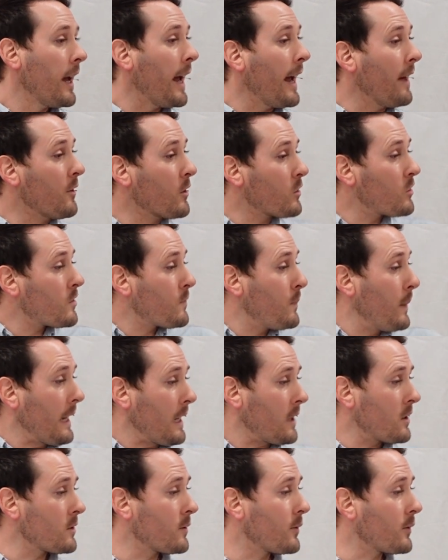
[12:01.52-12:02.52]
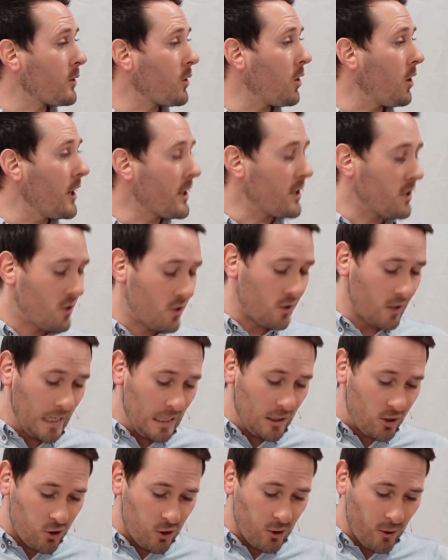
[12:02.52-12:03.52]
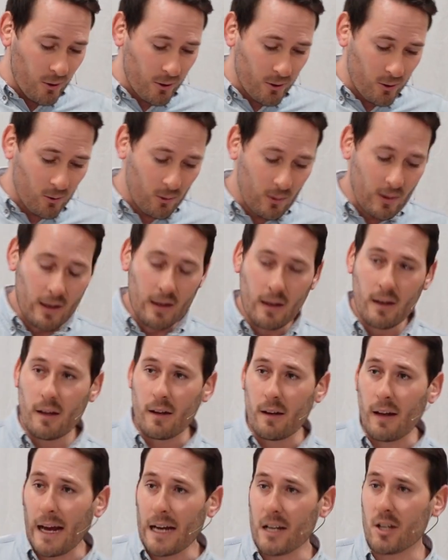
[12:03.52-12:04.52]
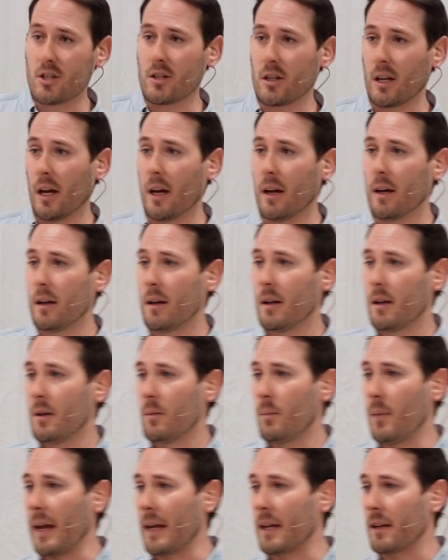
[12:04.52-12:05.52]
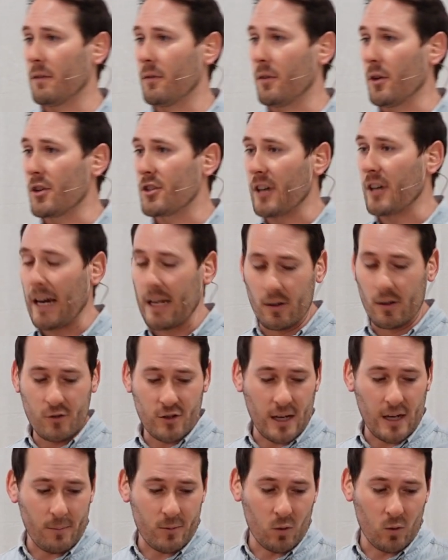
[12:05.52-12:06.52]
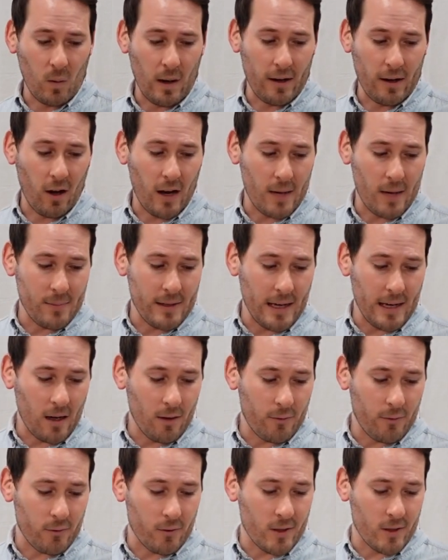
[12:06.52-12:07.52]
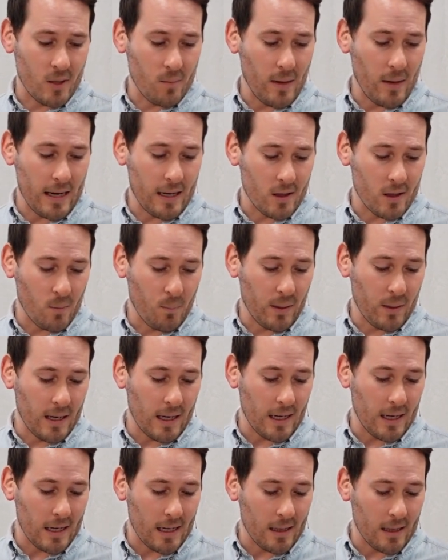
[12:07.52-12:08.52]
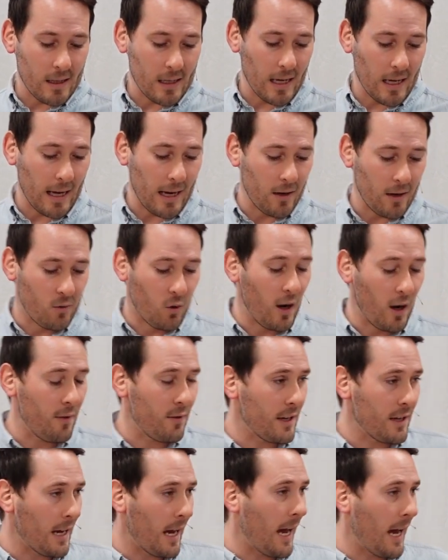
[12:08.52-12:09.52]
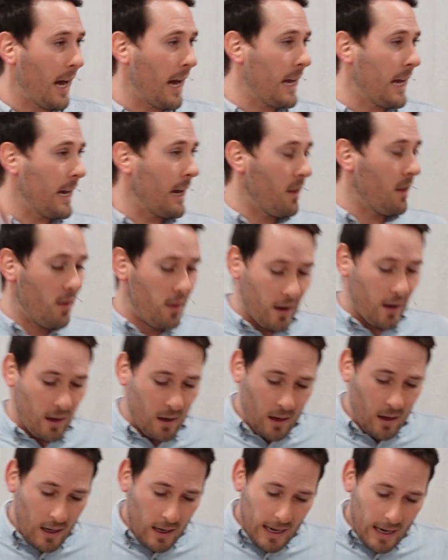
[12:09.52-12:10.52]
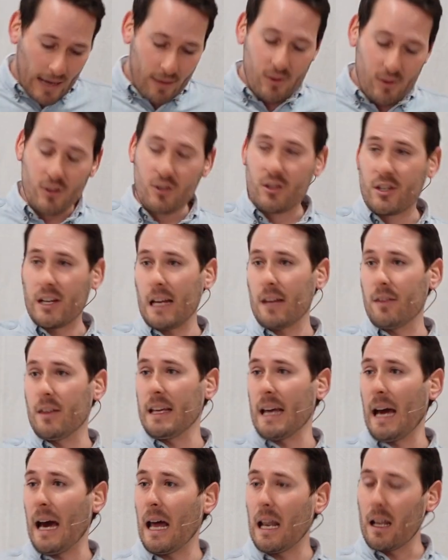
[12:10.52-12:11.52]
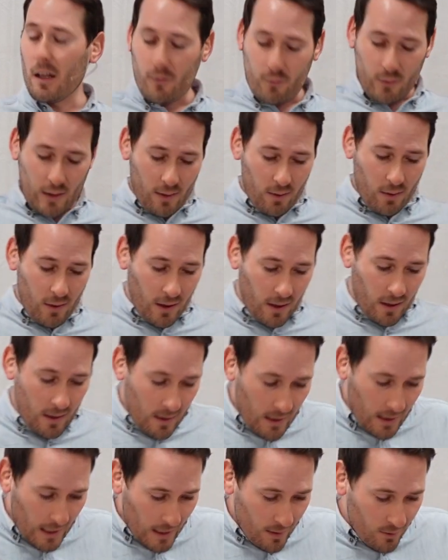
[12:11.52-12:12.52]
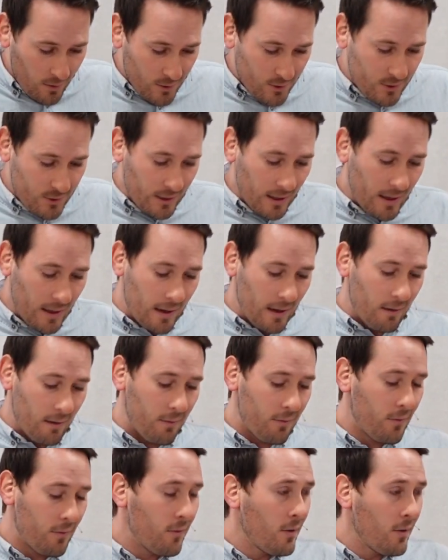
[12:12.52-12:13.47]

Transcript: And this speaks of Christ's eternal nature. Back in verse 8 of chapter 1, "I am the Alpha and the Omega, the beginning and the end," right? The A and the Z, the Aleph and the Taf.